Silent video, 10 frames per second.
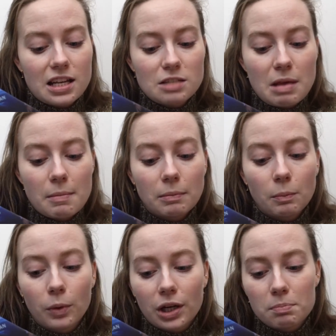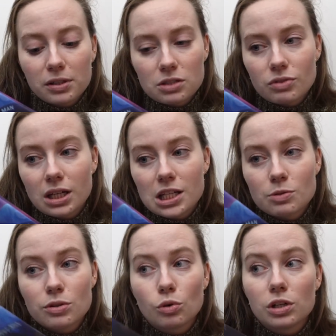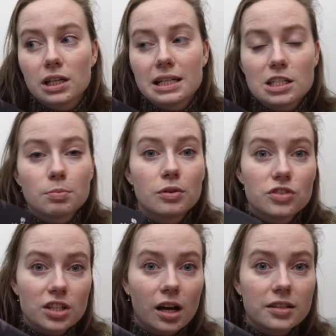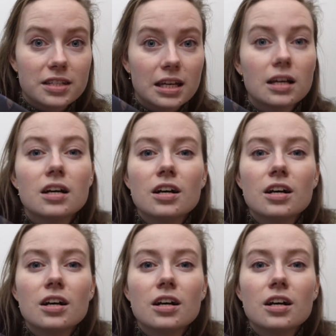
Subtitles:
because me and my mum were going to buddy read it. So we thought we'd at least both start it.